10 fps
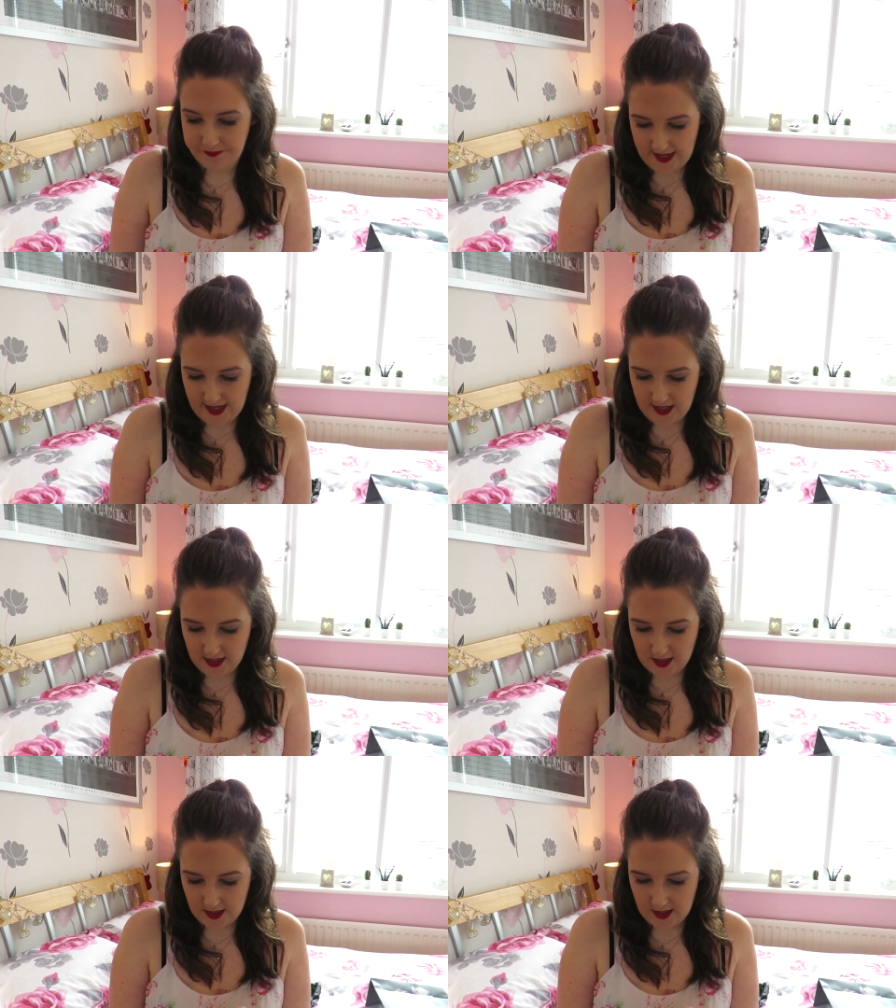
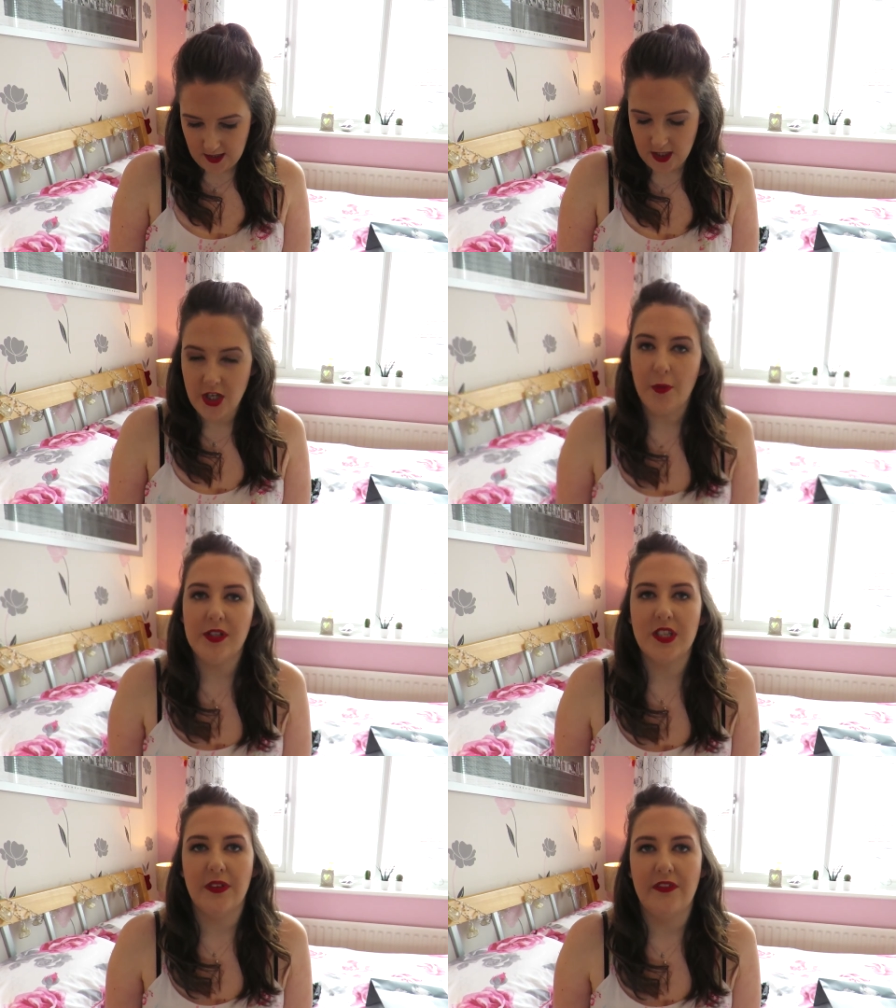And you don't
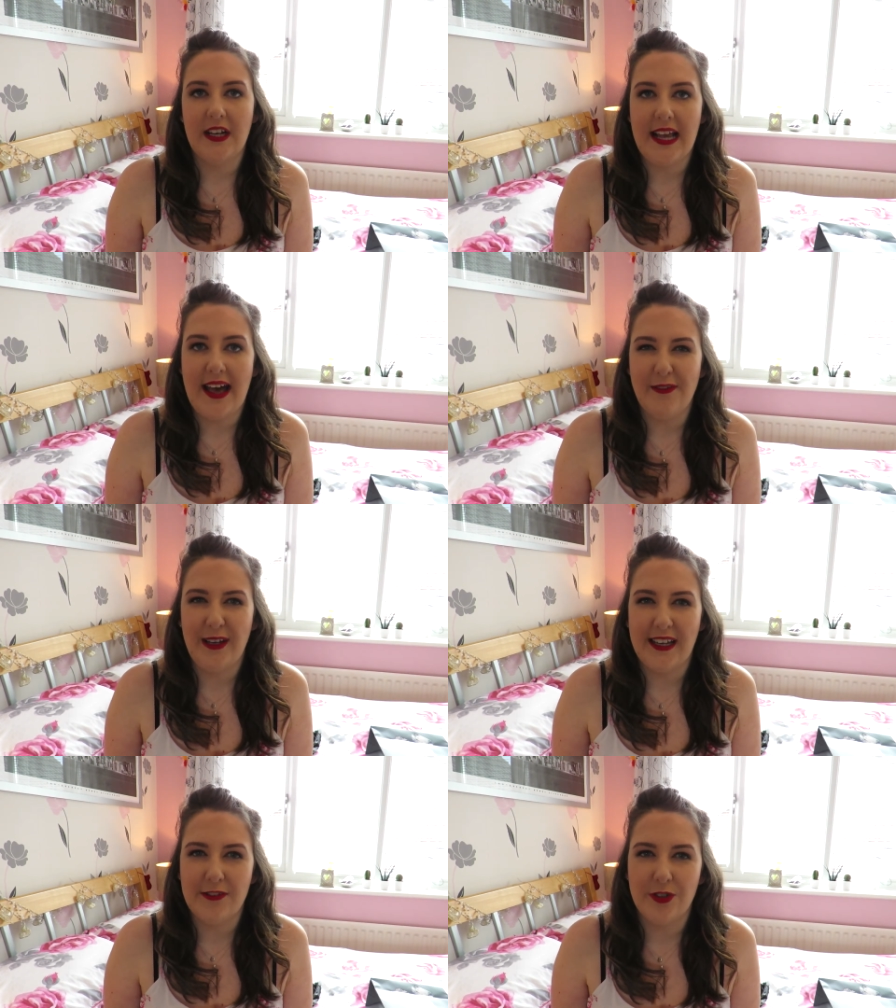want something really heavy,
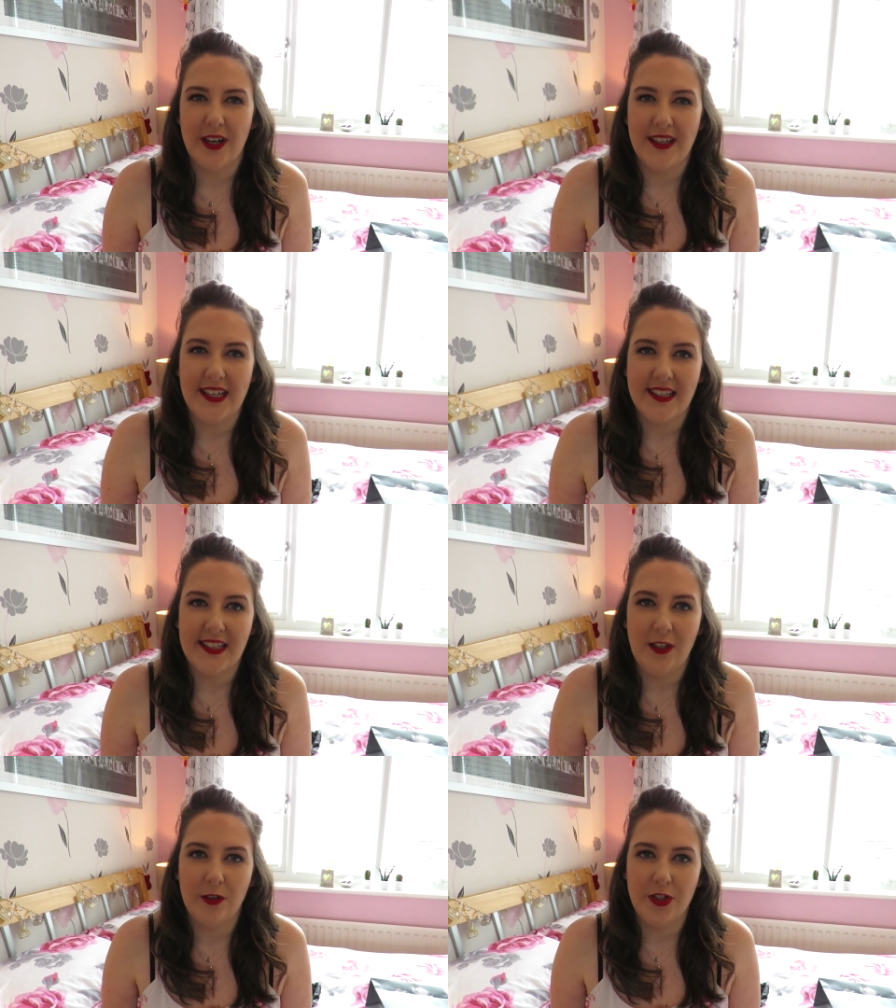like I've tried the
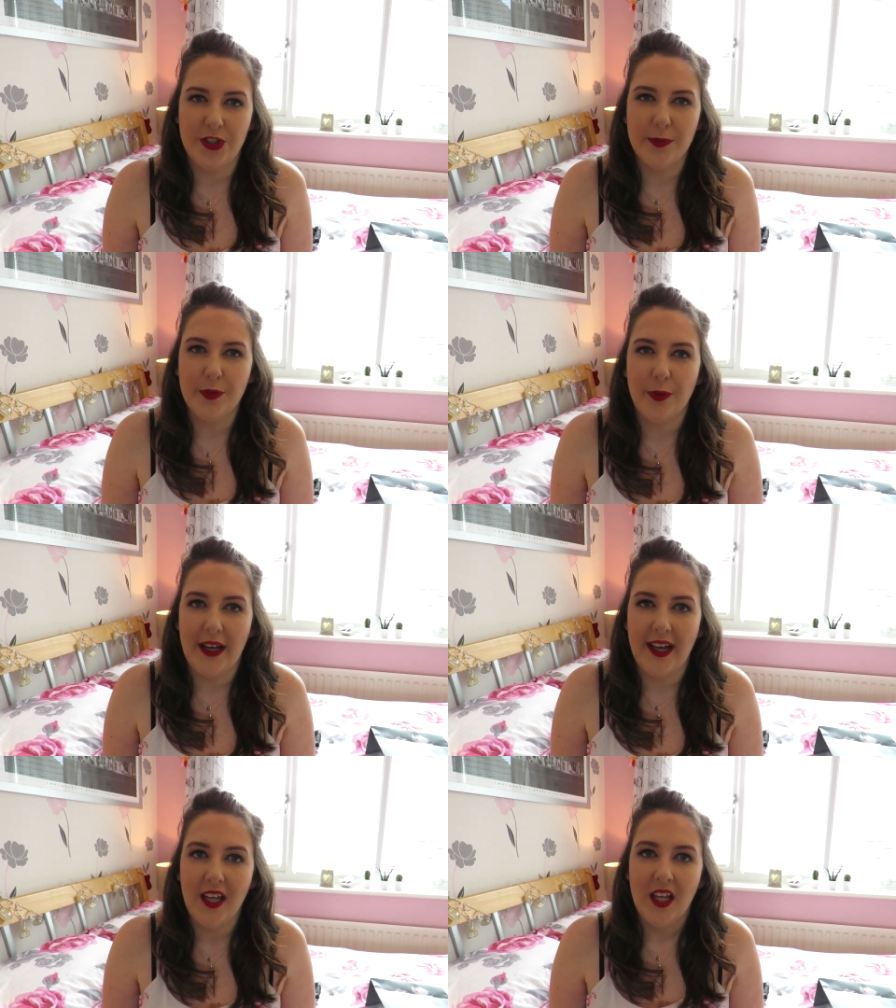Estee Lauder Double
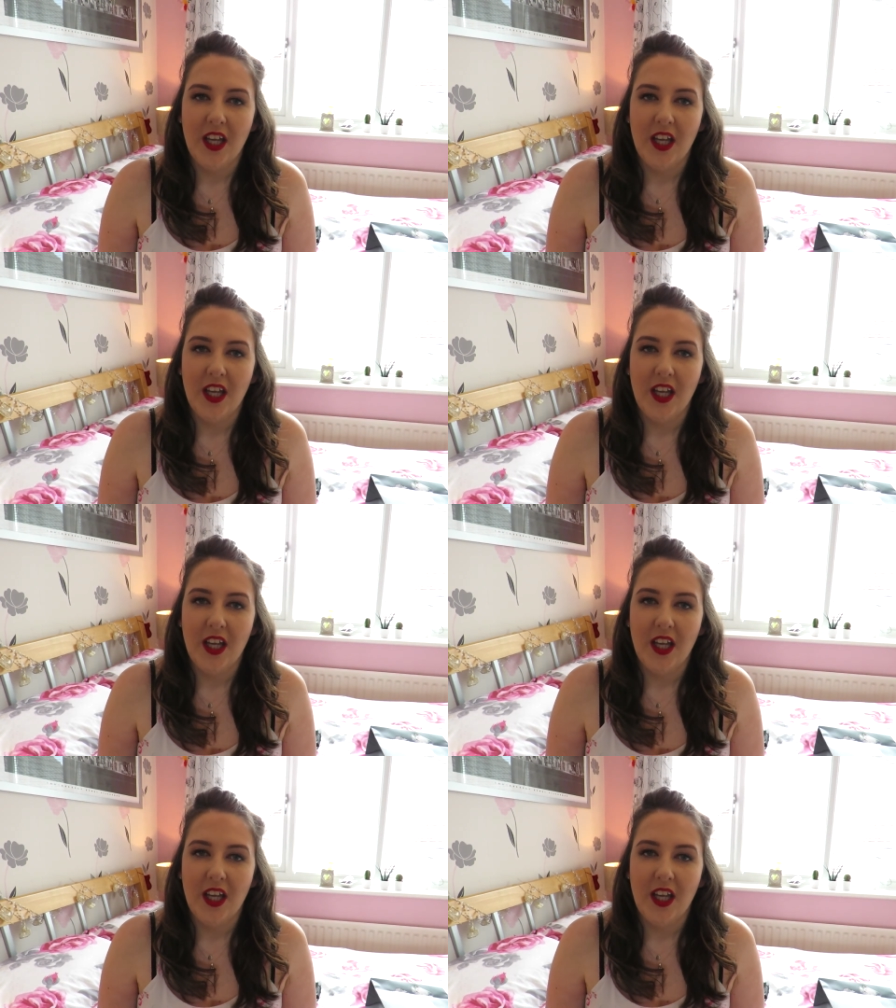Wear.